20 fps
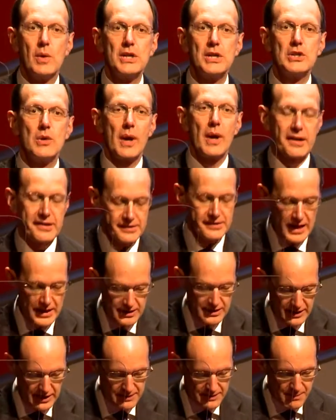When you
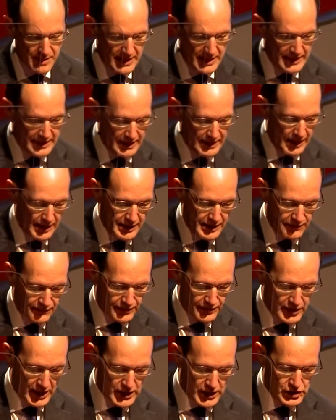extended me an
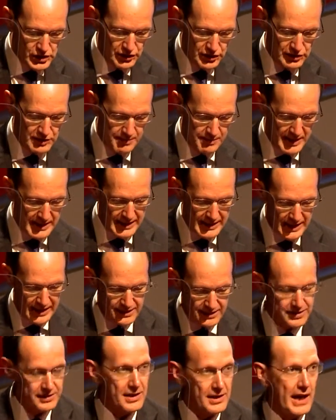invitation to be
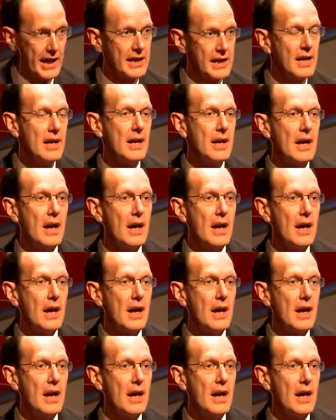here today,